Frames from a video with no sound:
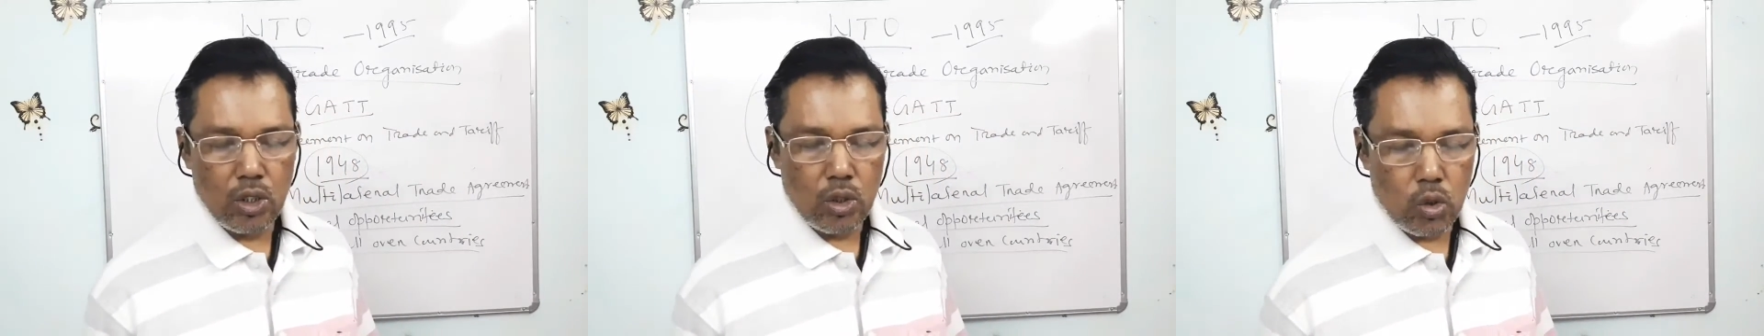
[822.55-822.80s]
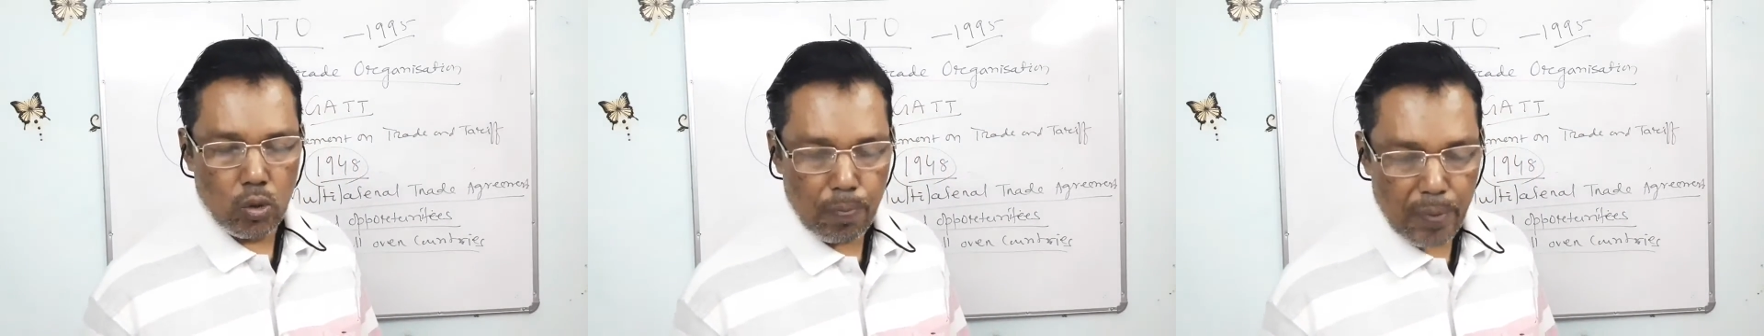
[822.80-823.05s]

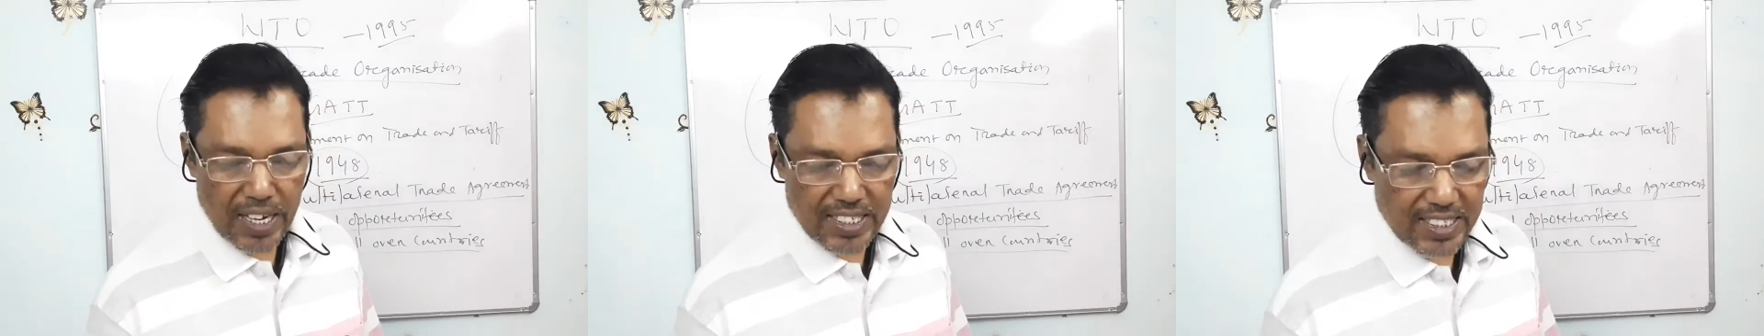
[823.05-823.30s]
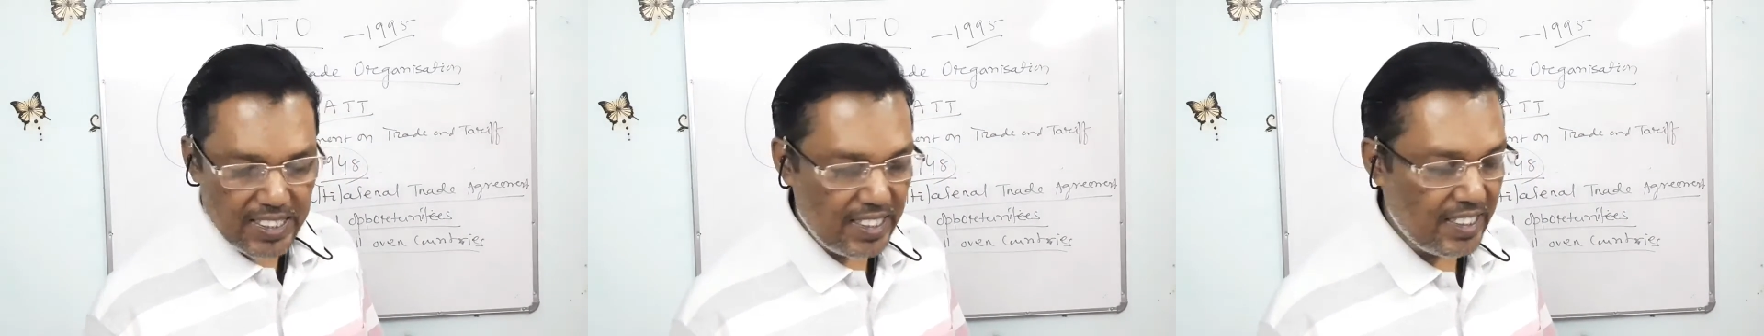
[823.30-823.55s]
to
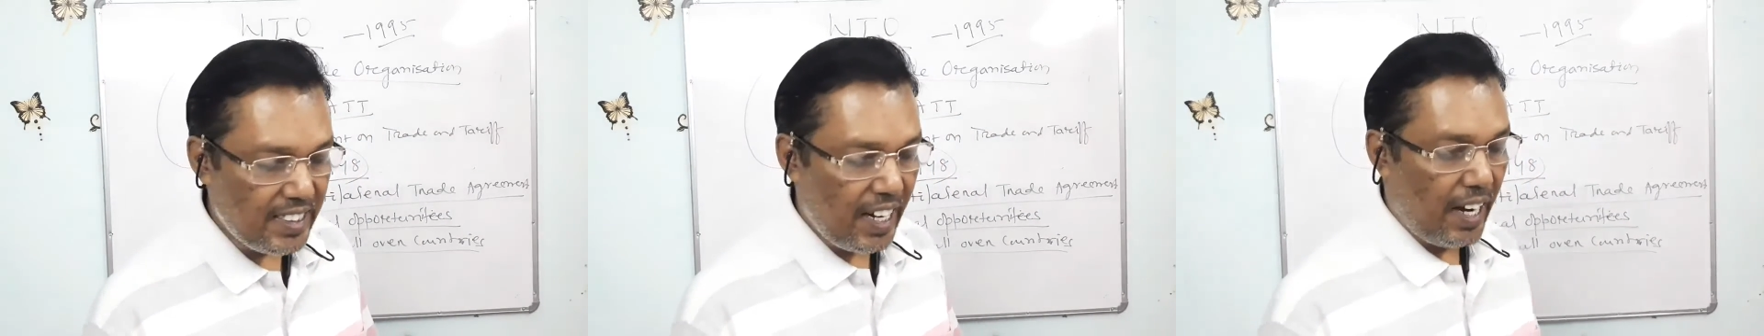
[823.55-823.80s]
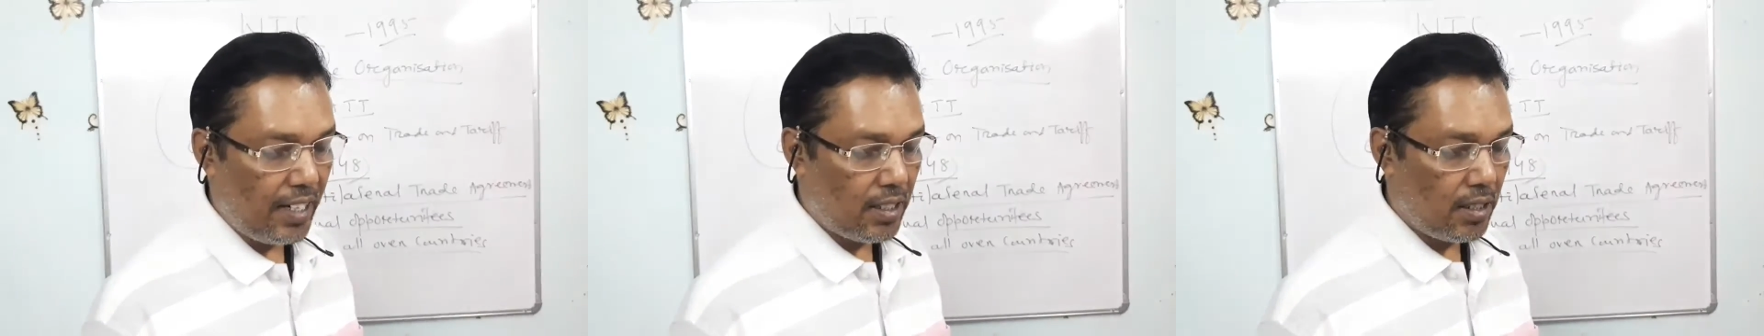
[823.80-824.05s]

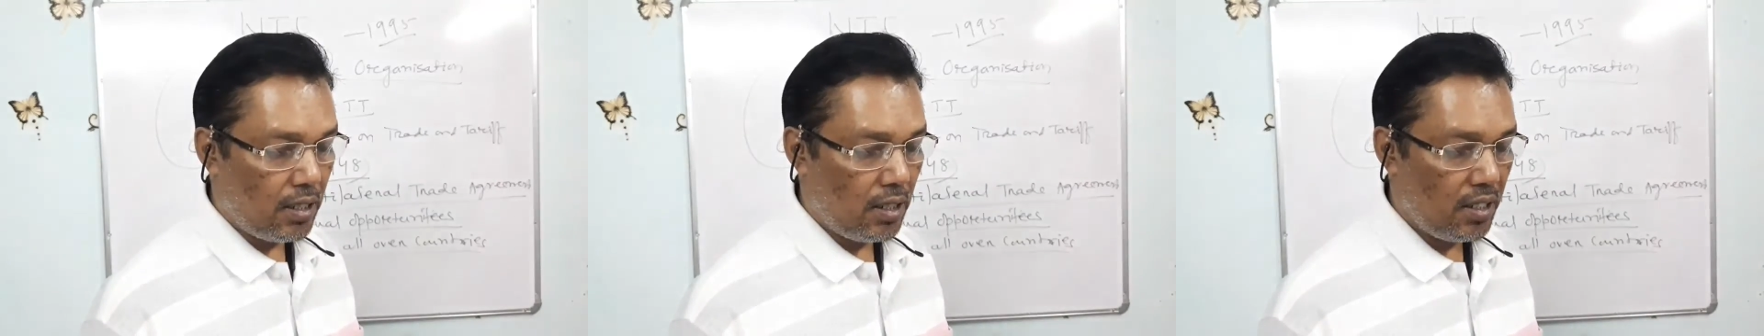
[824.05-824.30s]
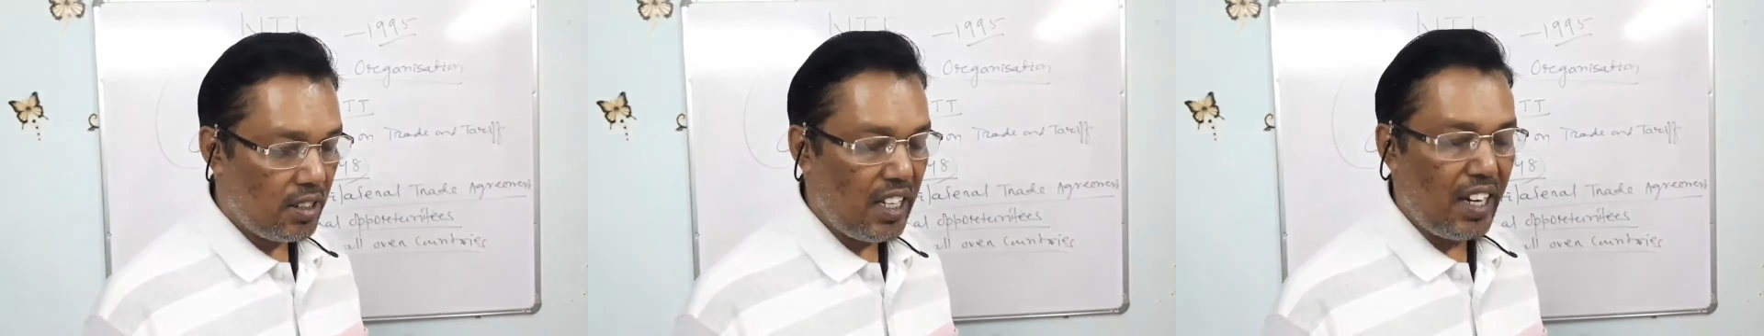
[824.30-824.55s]
facilitate
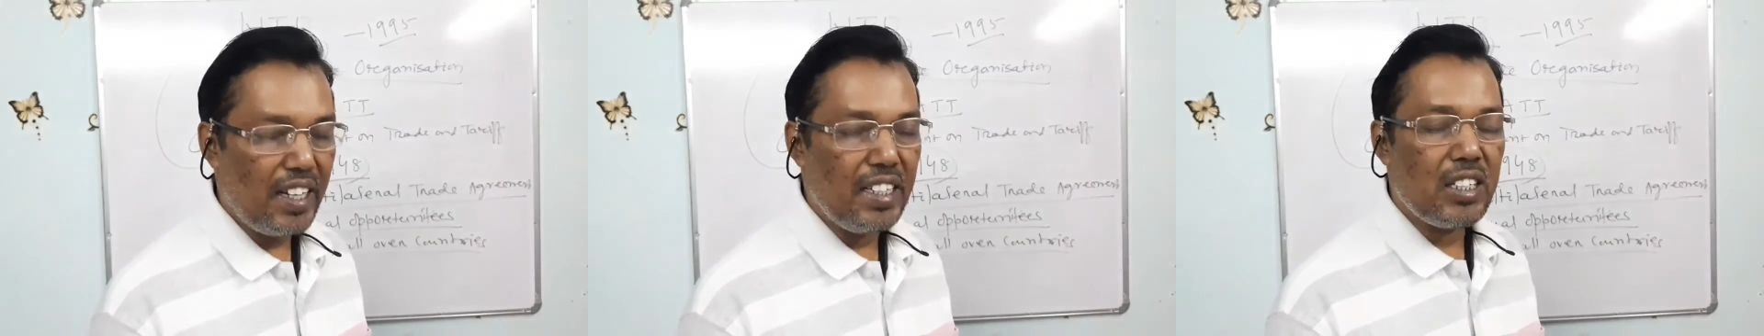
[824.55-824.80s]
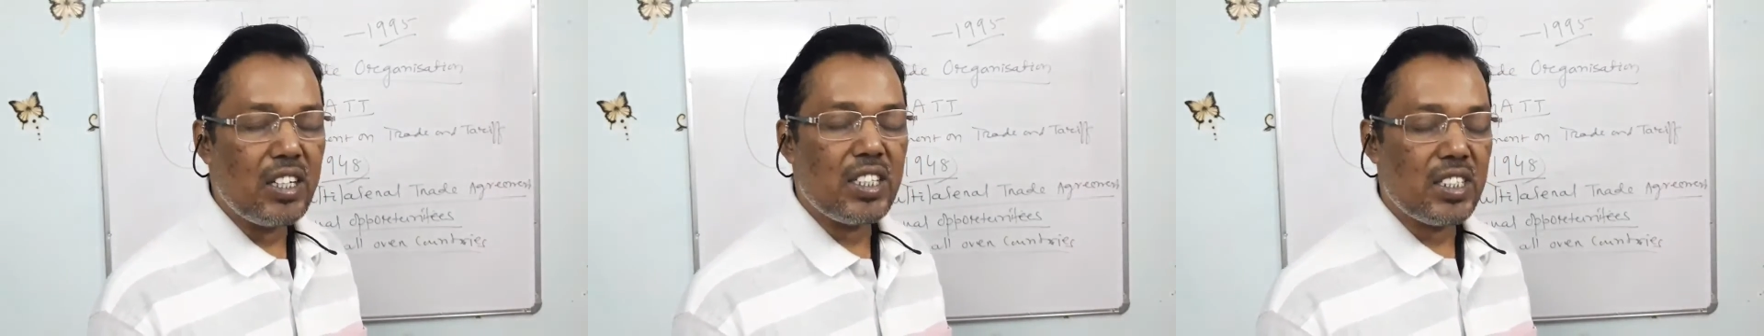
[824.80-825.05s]
the
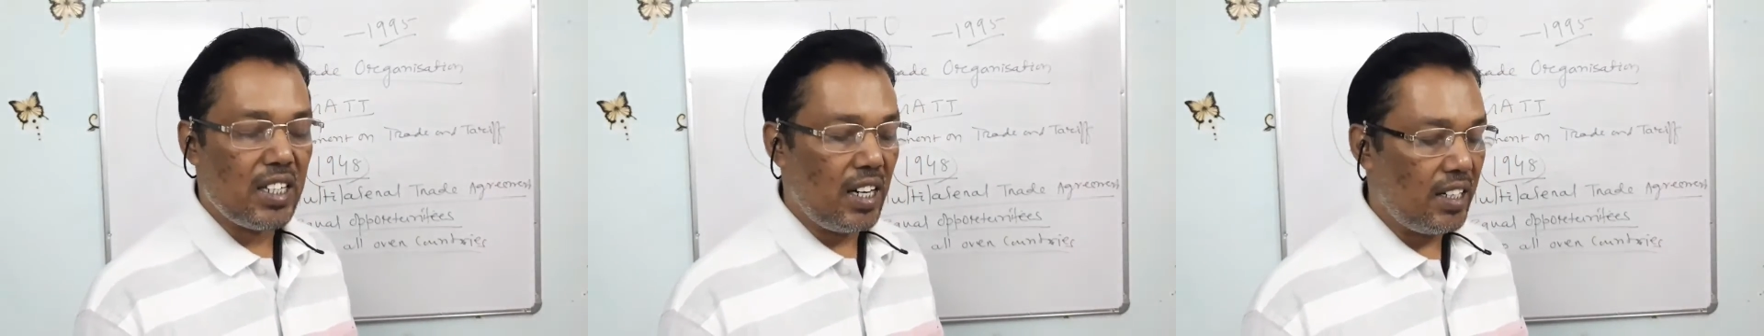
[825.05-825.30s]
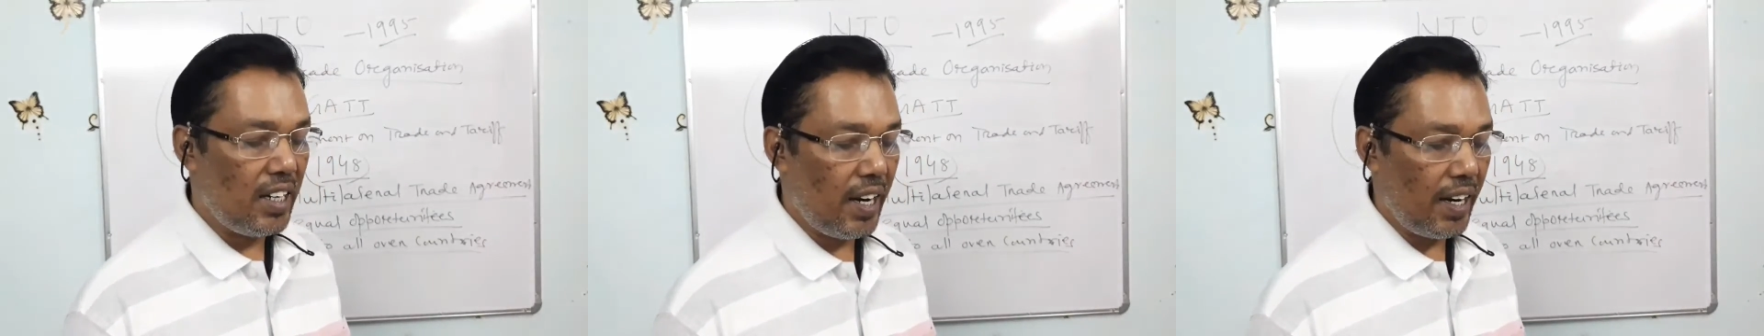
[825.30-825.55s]
international
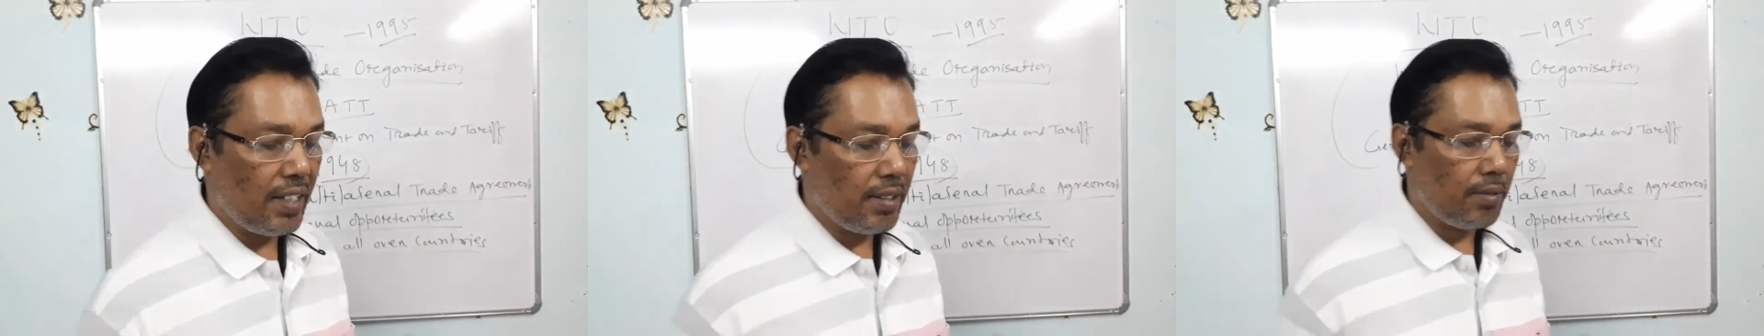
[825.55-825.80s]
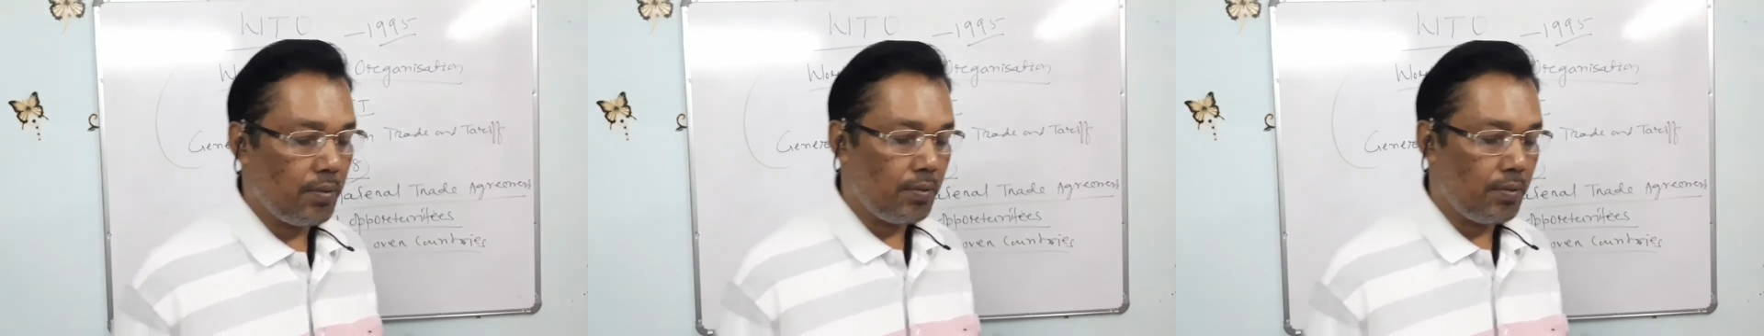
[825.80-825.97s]
trade.